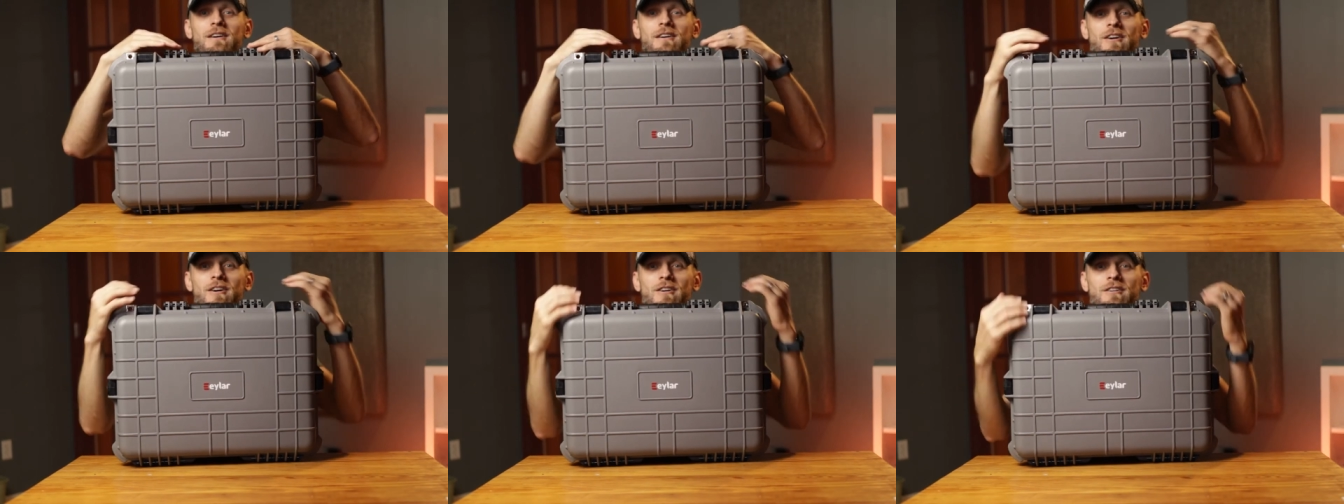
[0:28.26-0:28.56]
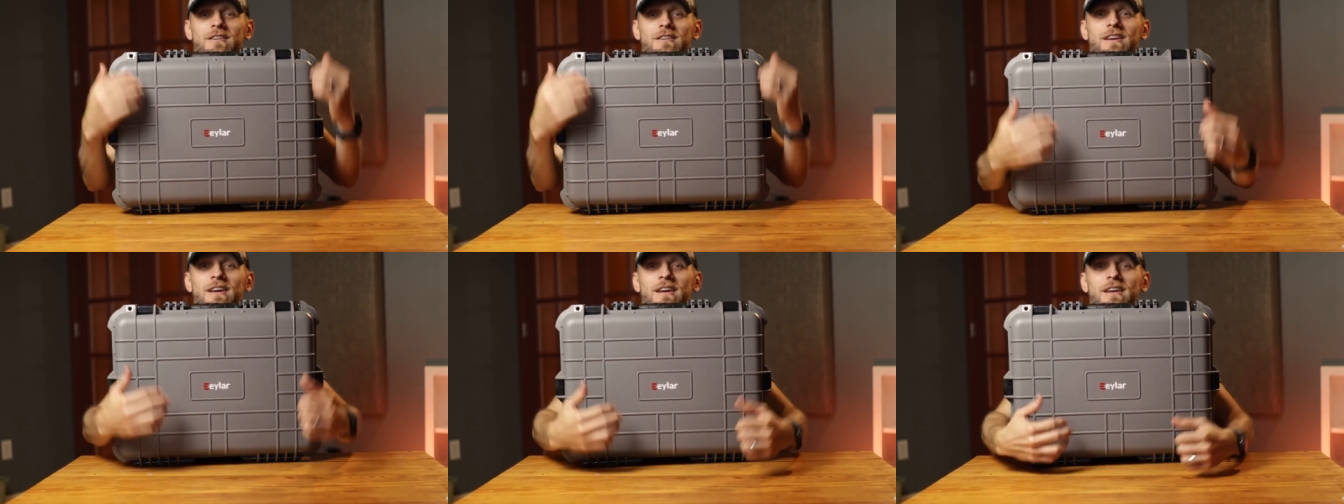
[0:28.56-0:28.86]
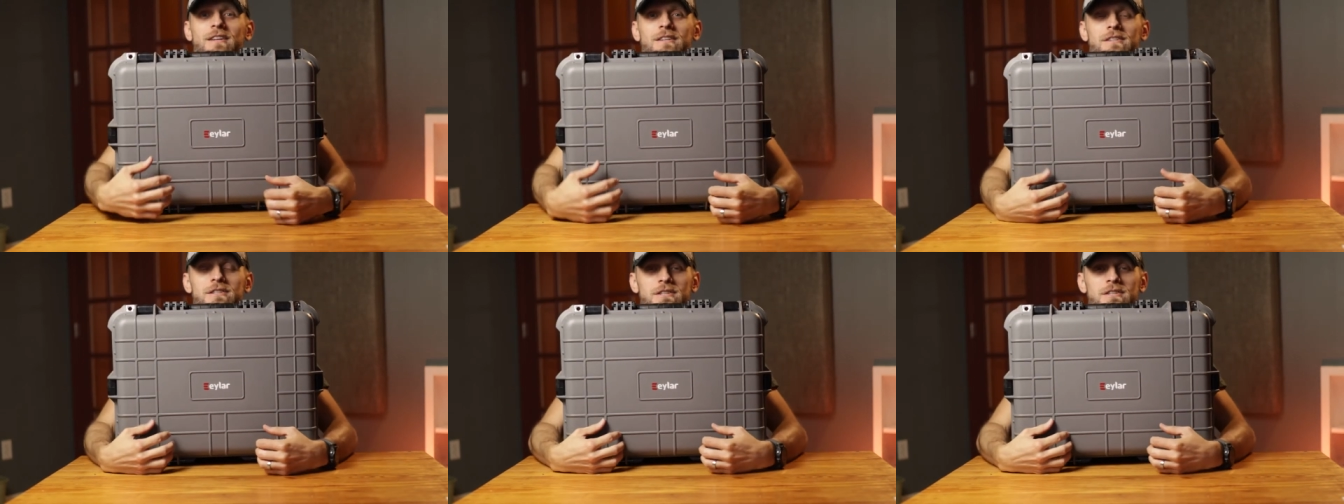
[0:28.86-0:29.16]
hard
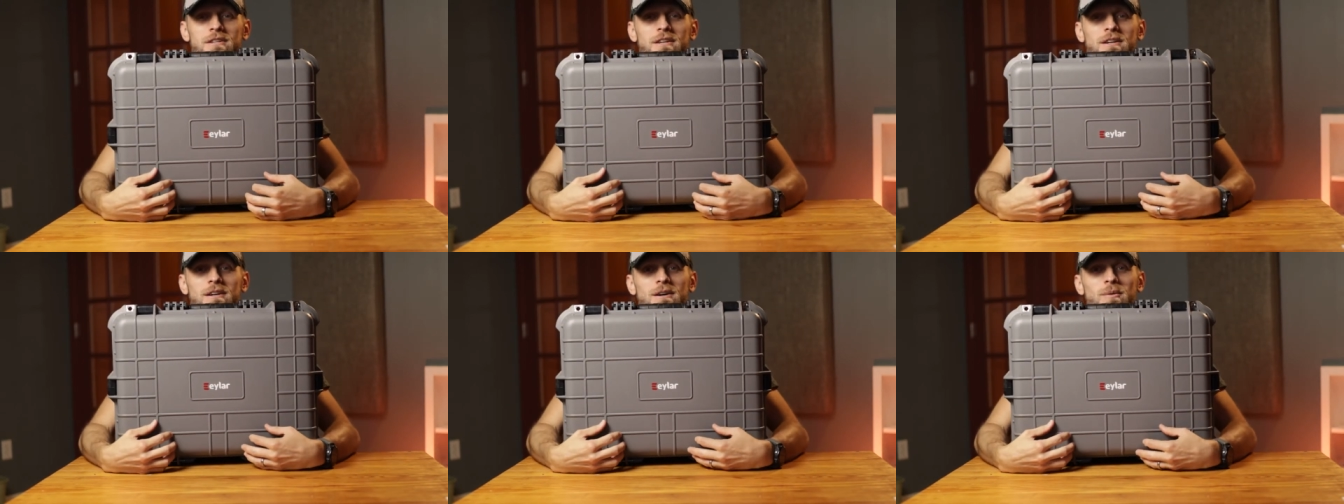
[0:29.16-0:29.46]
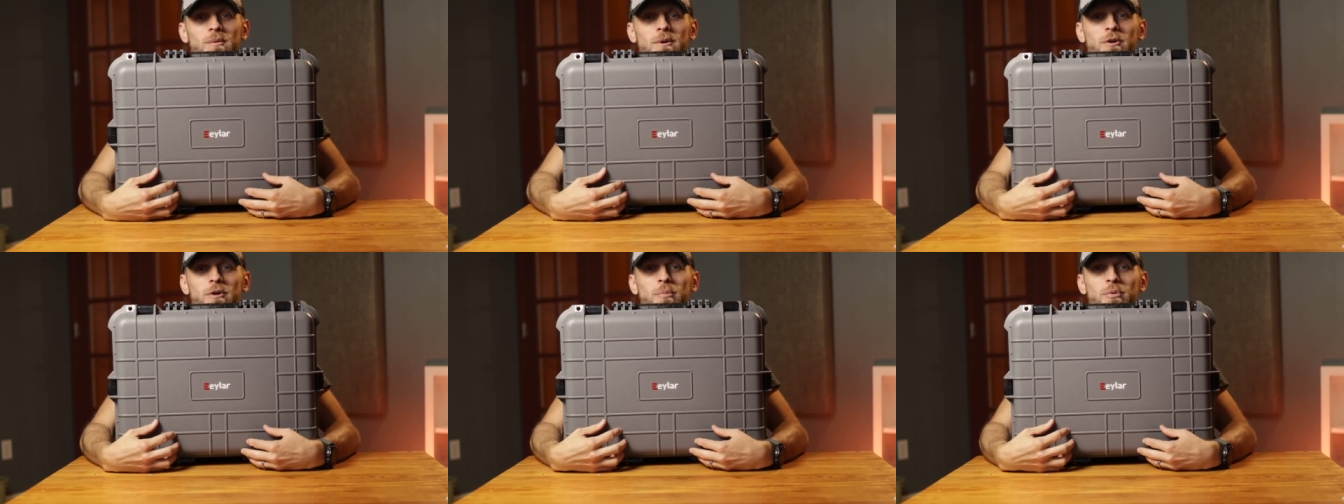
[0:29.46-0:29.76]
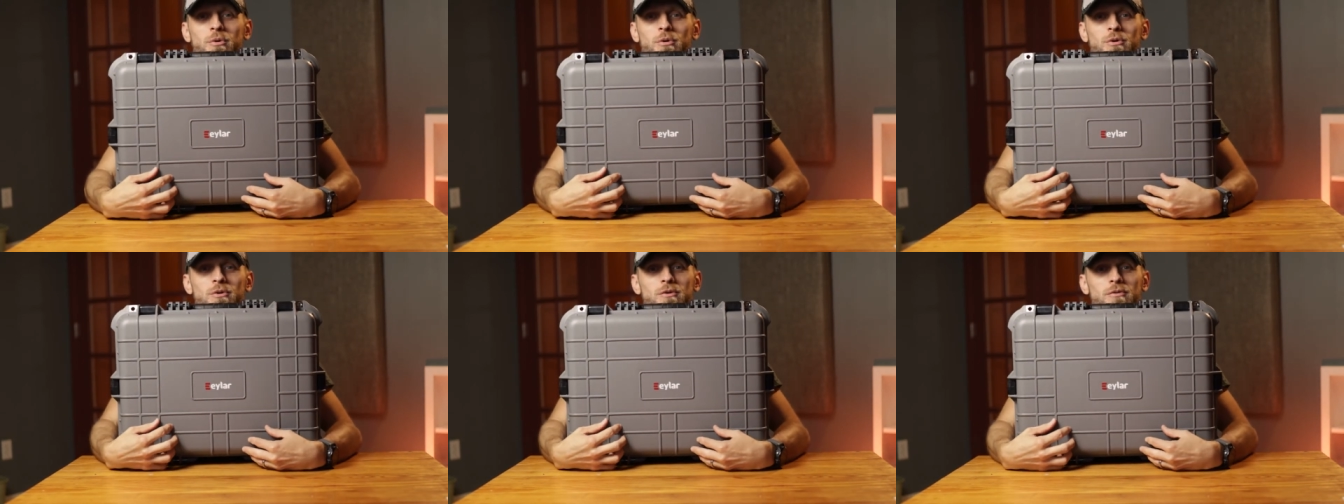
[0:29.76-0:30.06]
case, uh,
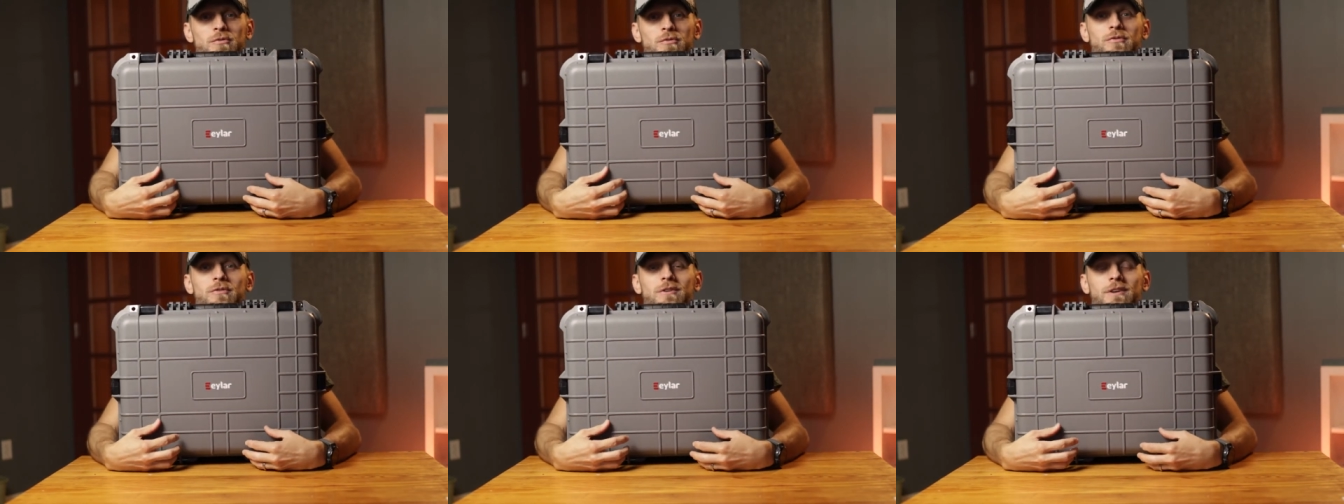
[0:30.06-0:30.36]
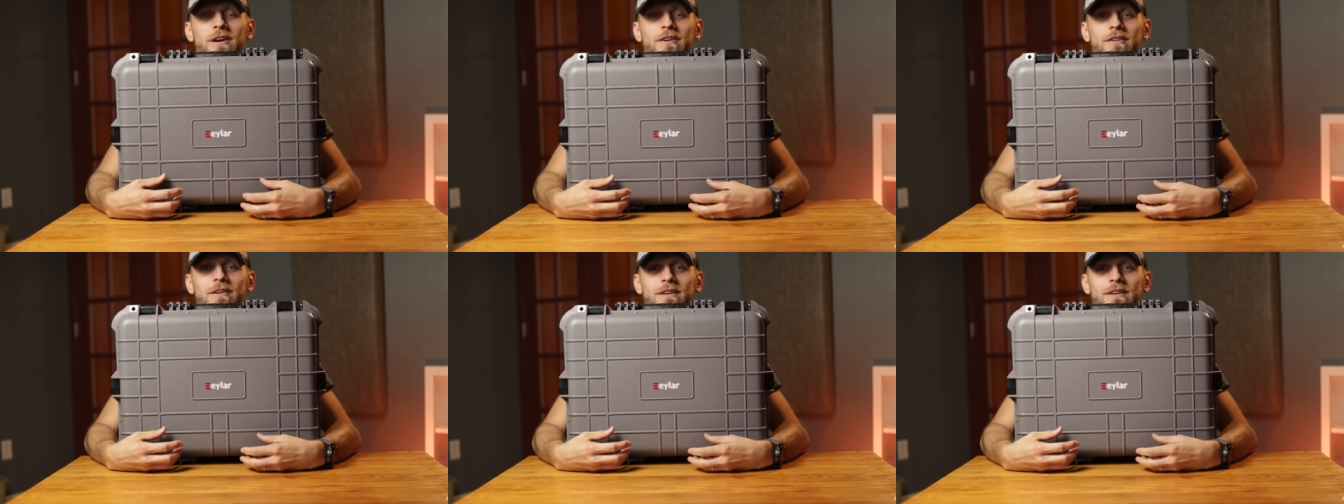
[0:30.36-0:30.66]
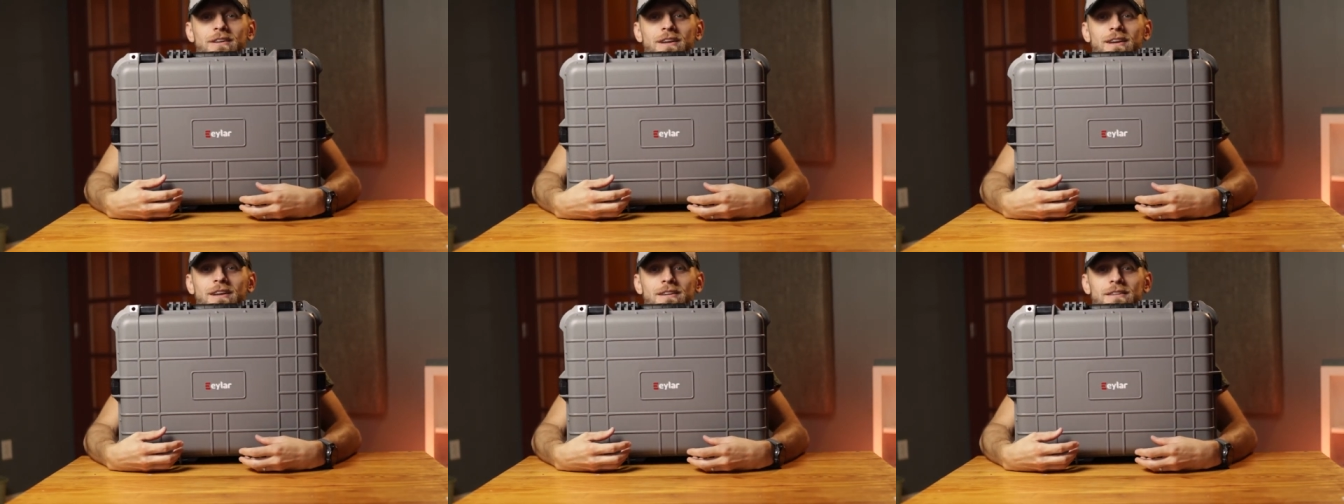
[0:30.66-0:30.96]
waterproof
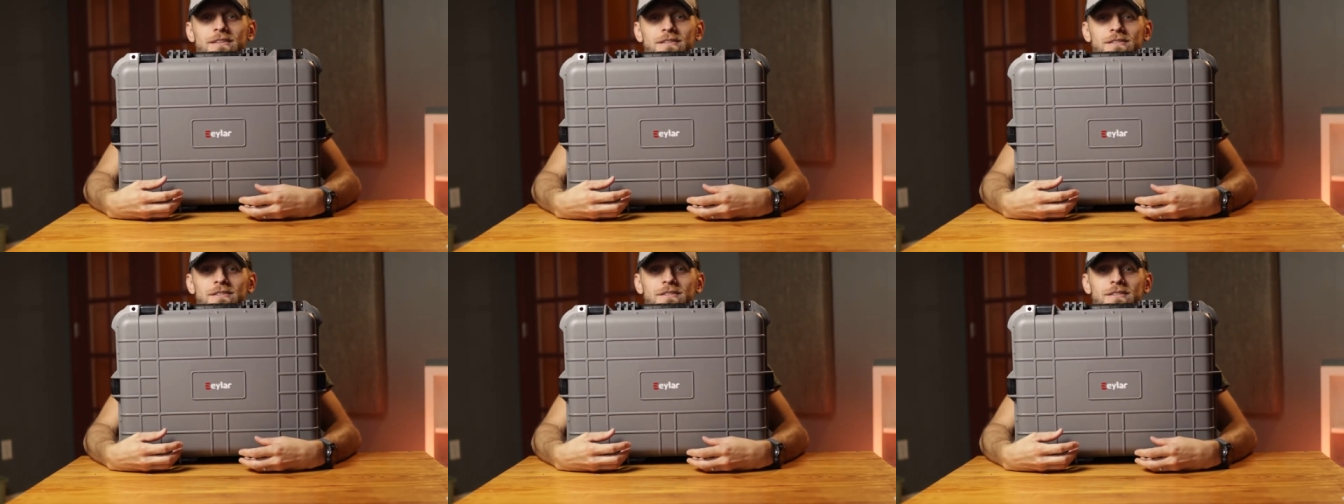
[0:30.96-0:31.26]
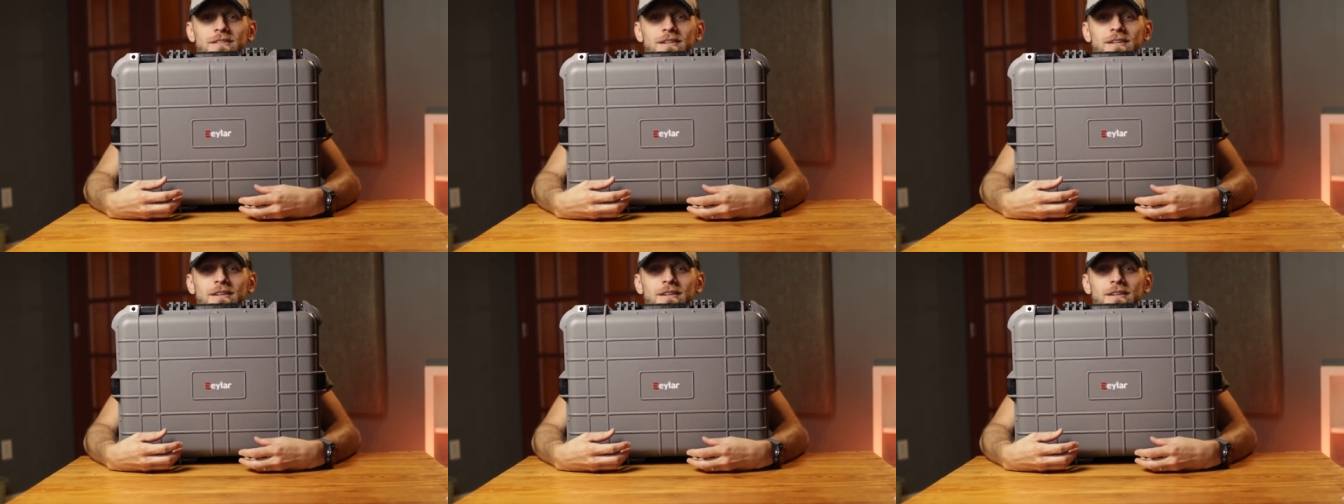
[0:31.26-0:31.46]
carrying case.